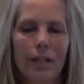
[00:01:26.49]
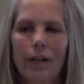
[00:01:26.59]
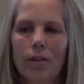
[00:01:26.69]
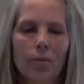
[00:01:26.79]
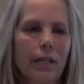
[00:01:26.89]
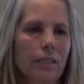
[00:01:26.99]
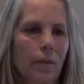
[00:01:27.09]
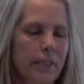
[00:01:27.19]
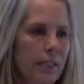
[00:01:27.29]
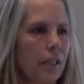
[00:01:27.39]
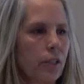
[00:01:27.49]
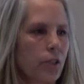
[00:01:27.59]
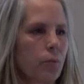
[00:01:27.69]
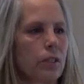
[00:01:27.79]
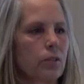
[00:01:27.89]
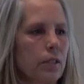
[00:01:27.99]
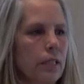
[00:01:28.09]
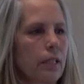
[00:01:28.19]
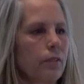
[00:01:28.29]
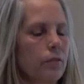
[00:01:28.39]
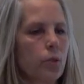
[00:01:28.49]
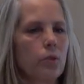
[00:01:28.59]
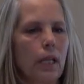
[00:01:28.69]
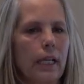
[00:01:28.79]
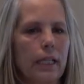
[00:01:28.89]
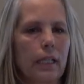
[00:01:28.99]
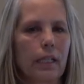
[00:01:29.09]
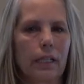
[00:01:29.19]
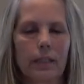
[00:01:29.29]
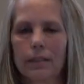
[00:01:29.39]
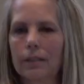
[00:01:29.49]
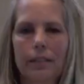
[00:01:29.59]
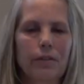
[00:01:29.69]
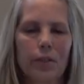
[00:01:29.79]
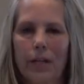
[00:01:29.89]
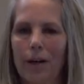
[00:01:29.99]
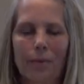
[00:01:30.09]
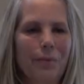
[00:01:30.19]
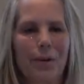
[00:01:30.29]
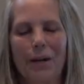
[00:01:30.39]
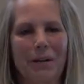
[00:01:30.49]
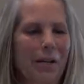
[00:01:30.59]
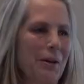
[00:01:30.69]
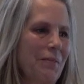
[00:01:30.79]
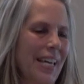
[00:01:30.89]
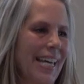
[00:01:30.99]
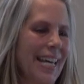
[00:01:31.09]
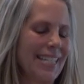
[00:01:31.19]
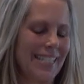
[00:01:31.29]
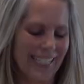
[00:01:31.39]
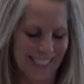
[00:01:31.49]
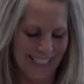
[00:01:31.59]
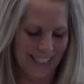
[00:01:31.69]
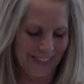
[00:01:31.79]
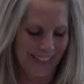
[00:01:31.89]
Otherwise, I'll be telling you what's on sale at Food Lion and telling you how, where I want to go on vacation and stuff.